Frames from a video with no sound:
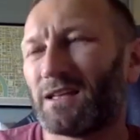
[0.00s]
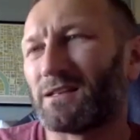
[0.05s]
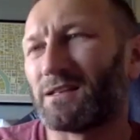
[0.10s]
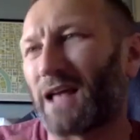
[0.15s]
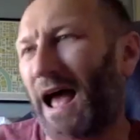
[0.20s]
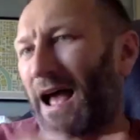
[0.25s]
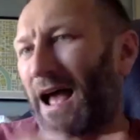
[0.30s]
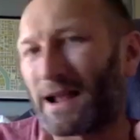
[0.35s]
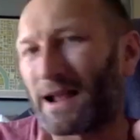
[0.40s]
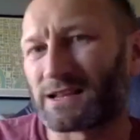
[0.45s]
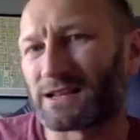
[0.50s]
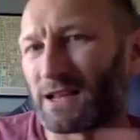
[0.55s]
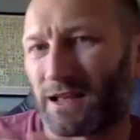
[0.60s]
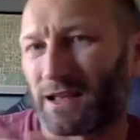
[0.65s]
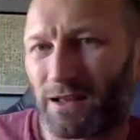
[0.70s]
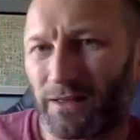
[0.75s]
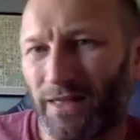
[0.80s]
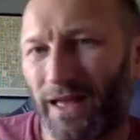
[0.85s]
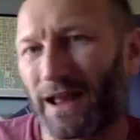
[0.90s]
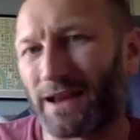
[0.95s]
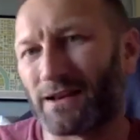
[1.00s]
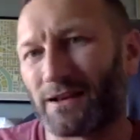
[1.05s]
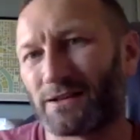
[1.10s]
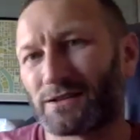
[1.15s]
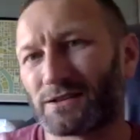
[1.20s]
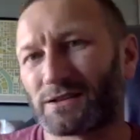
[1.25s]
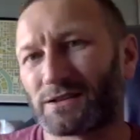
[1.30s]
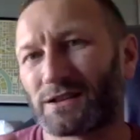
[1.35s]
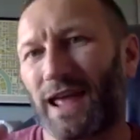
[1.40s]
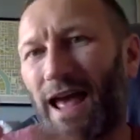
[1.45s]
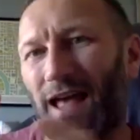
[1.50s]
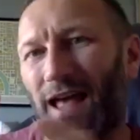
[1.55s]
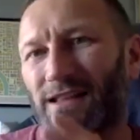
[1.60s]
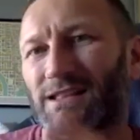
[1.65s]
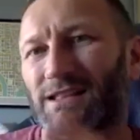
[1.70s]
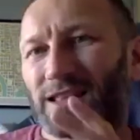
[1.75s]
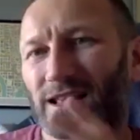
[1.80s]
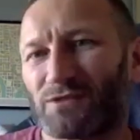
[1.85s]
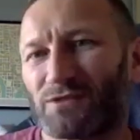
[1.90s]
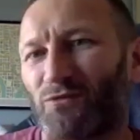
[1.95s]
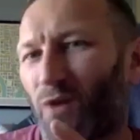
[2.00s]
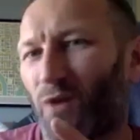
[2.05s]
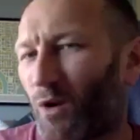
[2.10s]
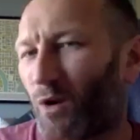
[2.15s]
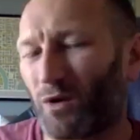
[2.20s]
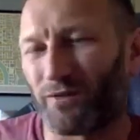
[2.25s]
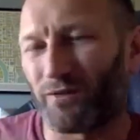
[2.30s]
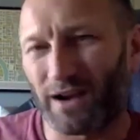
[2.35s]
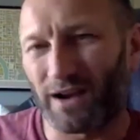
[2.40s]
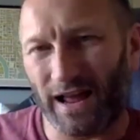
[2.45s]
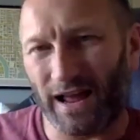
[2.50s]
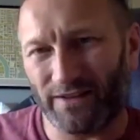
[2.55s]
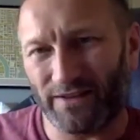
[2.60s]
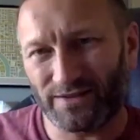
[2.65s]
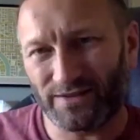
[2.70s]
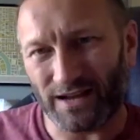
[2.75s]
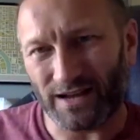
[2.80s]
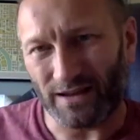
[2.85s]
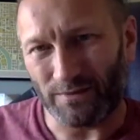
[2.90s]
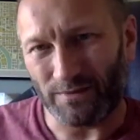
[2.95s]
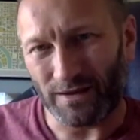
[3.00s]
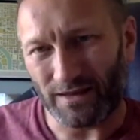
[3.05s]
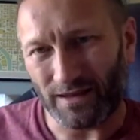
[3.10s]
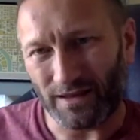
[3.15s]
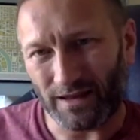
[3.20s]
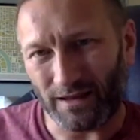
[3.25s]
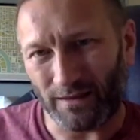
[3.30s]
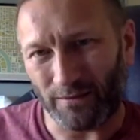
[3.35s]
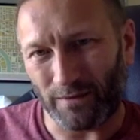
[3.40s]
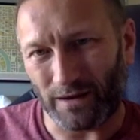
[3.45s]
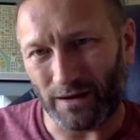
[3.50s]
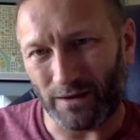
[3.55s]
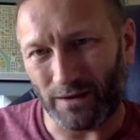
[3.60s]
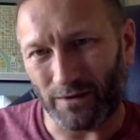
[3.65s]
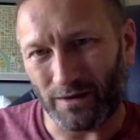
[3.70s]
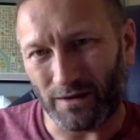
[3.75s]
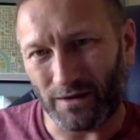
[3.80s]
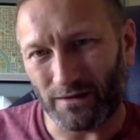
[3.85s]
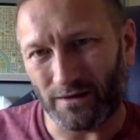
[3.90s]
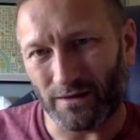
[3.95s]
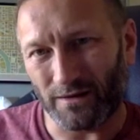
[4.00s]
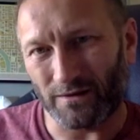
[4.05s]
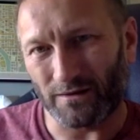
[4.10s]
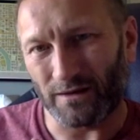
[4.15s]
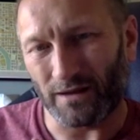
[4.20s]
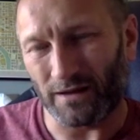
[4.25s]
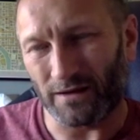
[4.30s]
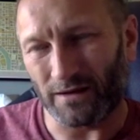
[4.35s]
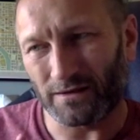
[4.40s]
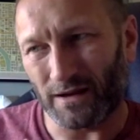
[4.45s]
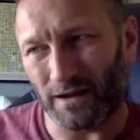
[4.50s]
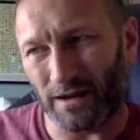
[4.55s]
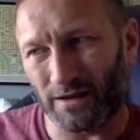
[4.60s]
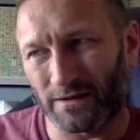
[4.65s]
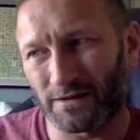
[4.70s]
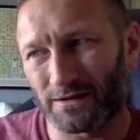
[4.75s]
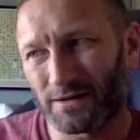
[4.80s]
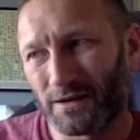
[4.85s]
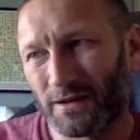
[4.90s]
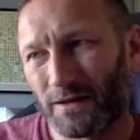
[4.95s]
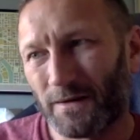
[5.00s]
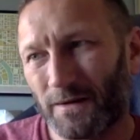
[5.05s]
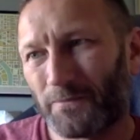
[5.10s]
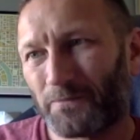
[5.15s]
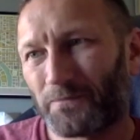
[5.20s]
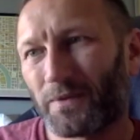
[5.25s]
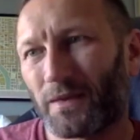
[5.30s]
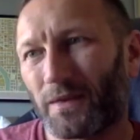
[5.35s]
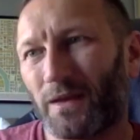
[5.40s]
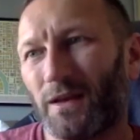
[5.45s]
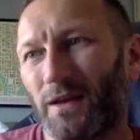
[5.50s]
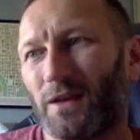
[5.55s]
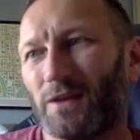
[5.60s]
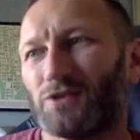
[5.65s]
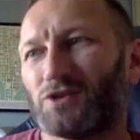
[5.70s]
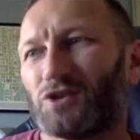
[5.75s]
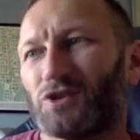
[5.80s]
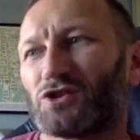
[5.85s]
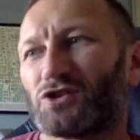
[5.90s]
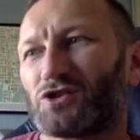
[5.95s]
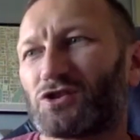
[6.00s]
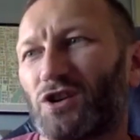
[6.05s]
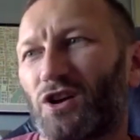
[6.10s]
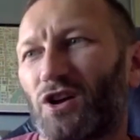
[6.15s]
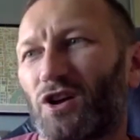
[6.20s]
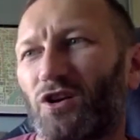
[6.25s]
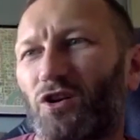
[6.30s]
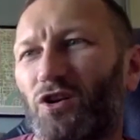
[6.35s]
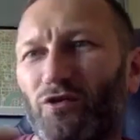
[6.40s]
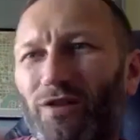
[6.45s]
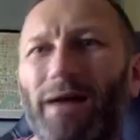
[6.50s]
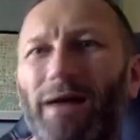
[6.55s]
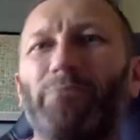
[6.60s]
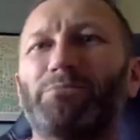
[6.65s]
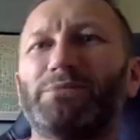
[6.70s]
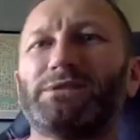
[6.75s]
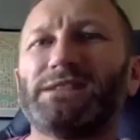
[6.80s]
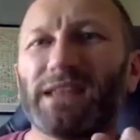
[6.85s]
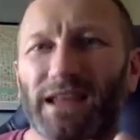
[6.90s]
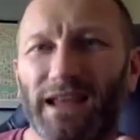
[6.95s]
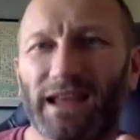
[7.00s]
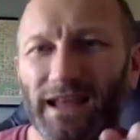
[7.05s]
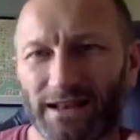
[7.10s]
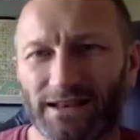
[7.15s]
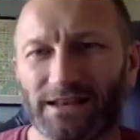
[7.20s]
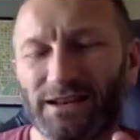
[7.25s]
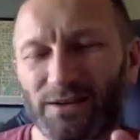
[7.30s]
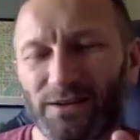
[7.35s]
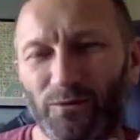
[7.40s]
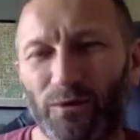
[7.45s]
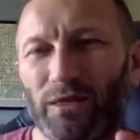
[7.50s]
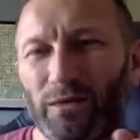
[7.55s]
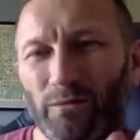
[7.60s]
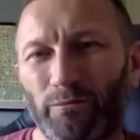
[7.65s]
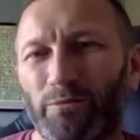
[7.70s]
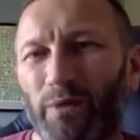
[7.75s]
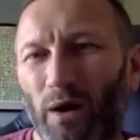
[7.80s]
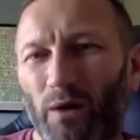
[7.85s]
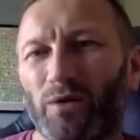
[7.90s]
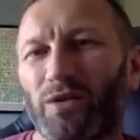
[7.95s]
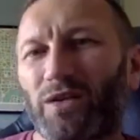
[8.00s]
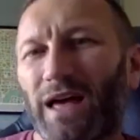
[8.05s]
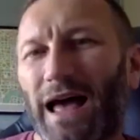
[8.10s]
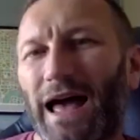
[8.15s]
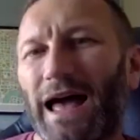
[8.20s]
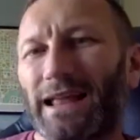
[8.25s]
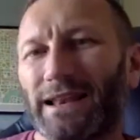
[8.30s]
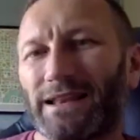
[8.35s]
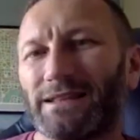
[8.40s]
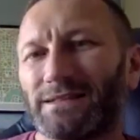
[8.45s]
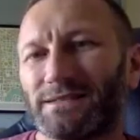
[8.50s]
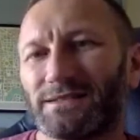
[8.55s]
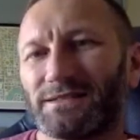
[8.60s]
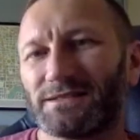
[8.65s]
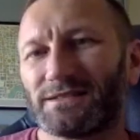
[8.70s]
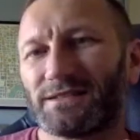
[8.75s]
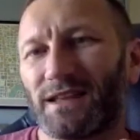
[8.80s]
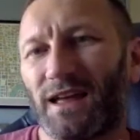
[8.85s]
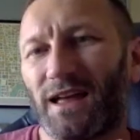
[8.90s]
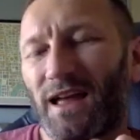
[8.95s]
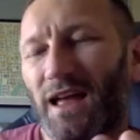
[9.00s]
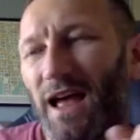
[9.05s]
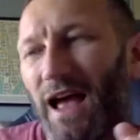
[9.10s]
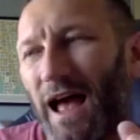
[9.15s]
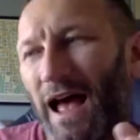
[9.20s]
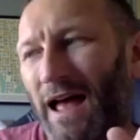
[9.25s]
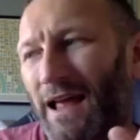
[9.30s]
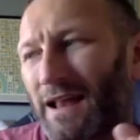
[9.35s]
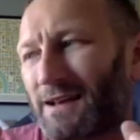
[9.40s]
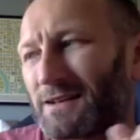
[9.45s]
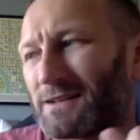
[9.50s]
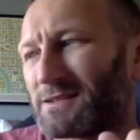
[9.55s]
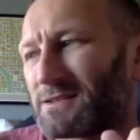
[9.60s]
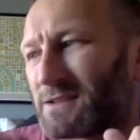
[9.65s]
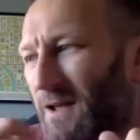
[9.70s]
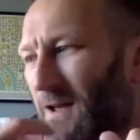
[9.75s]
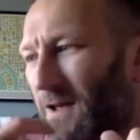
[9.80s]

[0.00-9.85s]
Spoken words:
actor then gets this role of a lifetime, I think, in many ways, and just grabs it with both hands. And,